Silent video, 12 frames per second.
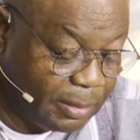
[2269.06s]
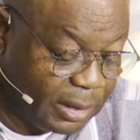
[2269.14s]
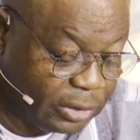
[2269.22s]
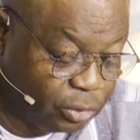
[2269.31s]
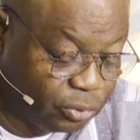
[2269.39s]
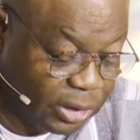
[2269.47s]

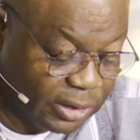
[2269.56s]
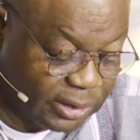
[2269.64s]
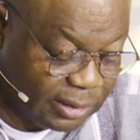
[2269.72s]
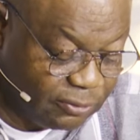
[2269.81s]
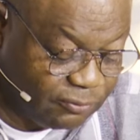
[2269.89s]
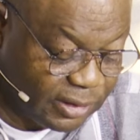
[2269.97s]
Matthew
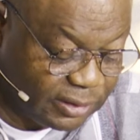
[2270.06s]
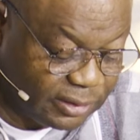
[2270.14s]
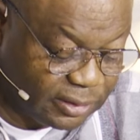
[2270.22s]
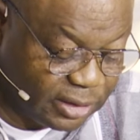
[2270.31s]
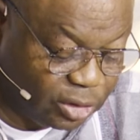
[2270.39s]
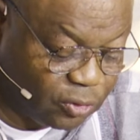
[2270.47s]
27
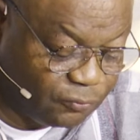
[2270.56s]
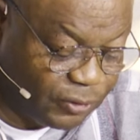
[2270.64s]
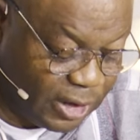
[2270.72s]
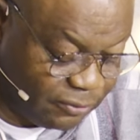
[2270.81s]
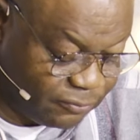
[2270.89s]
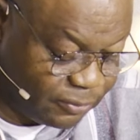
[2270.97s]
verses 3 to
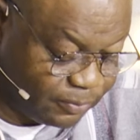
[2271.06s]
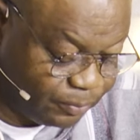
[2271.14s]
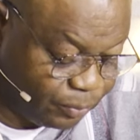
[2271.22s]
5.